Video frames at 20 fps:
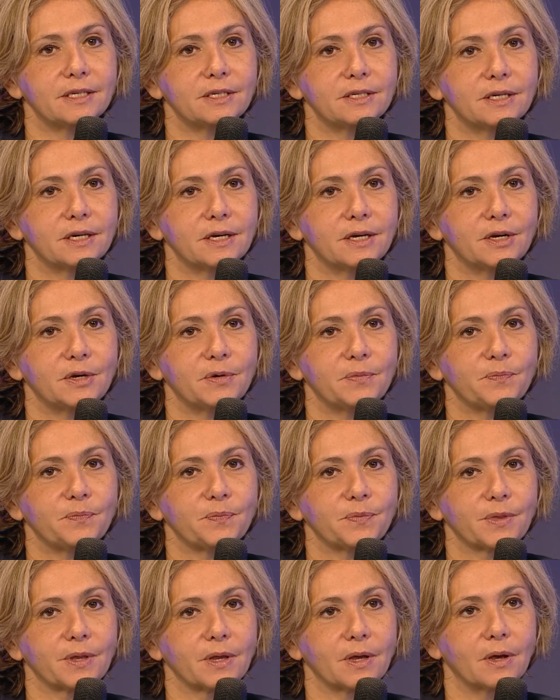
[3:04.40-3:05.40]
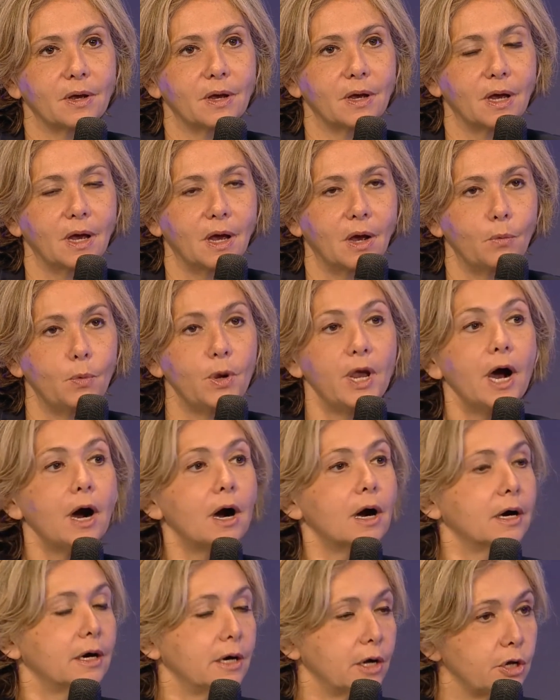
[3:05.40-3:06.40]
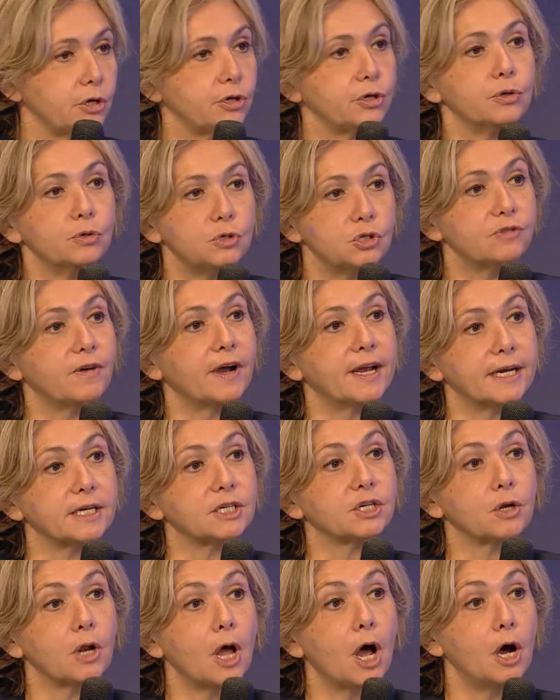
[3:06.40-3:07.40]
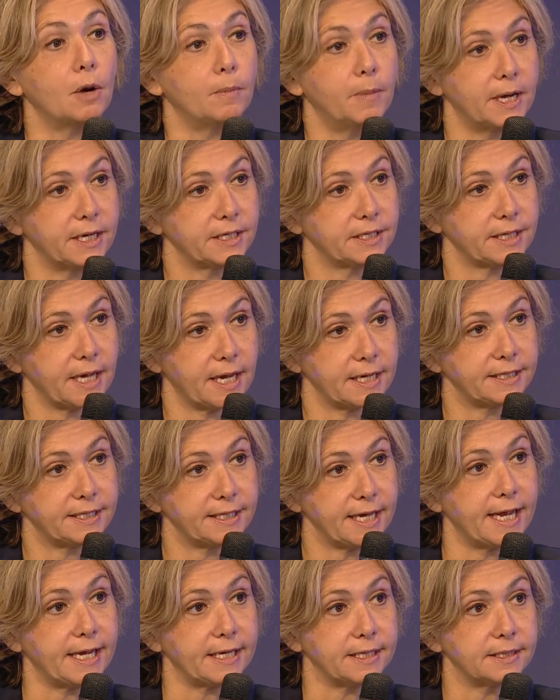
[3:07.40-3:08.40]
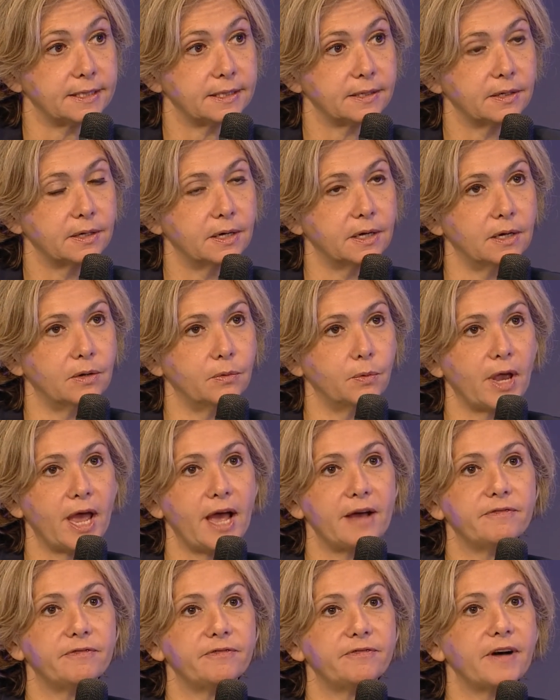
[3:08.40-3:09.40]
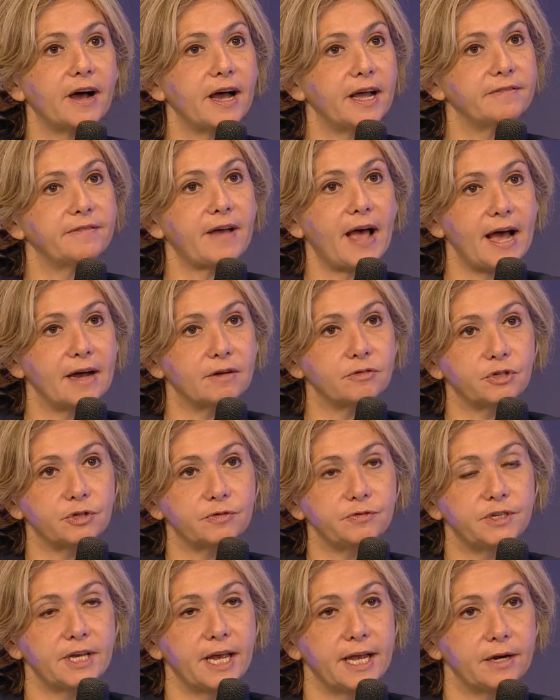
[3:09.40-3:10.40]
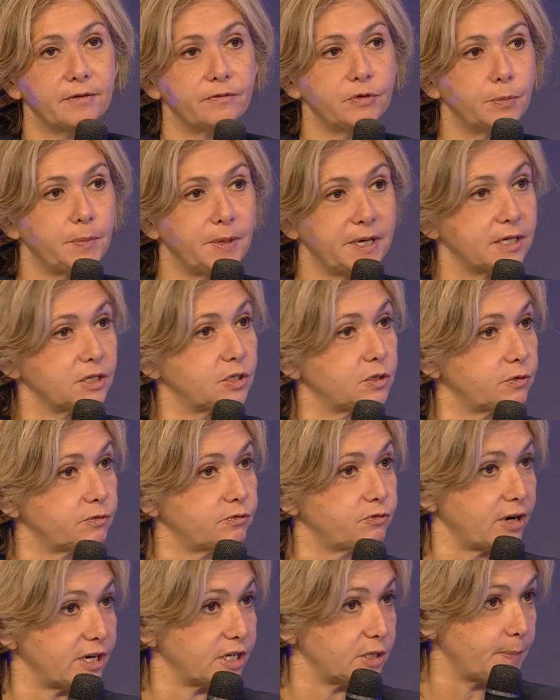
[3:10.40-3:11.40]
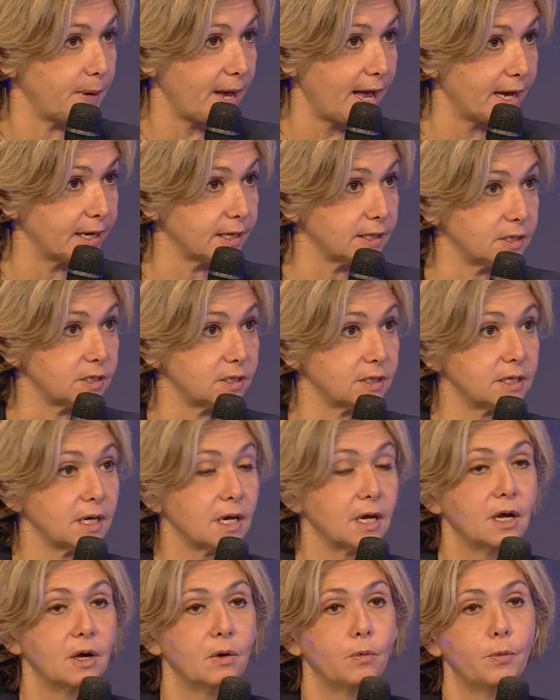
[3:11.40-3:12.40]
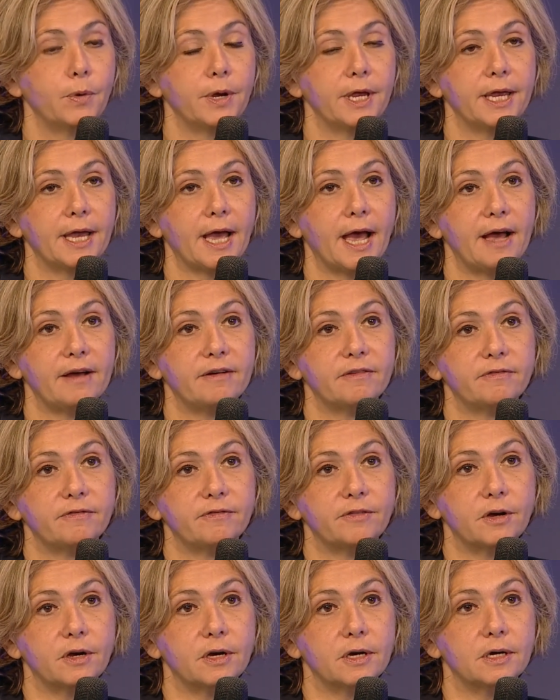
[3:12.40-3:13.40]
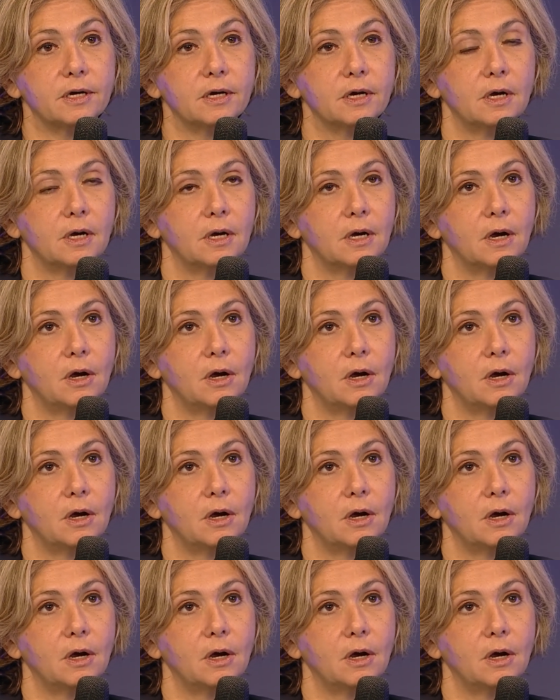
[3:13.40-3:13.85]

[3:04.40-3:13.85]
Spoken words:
that we are a huge financial hub, as I said. We have 5 out of 10 of the biggest French banks. We have a